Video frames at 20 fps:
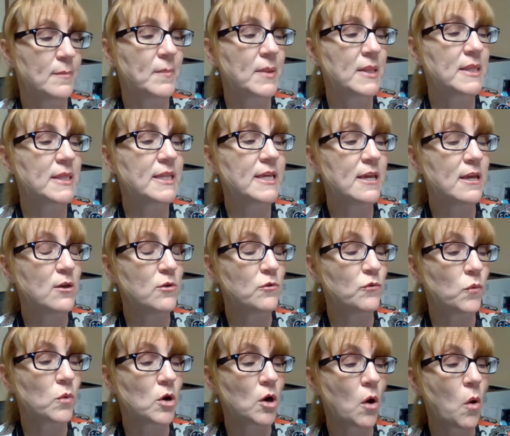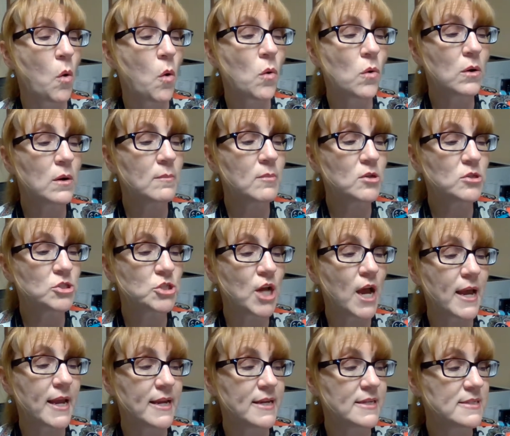believe were horrible
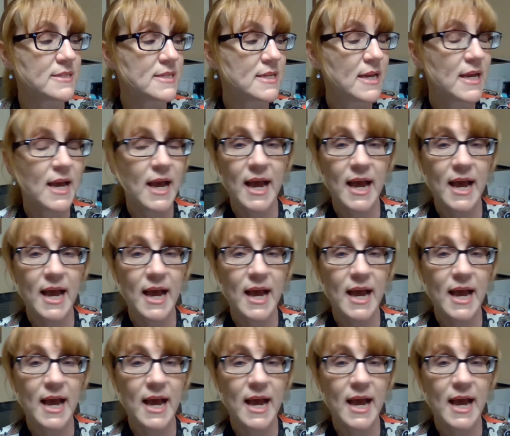giants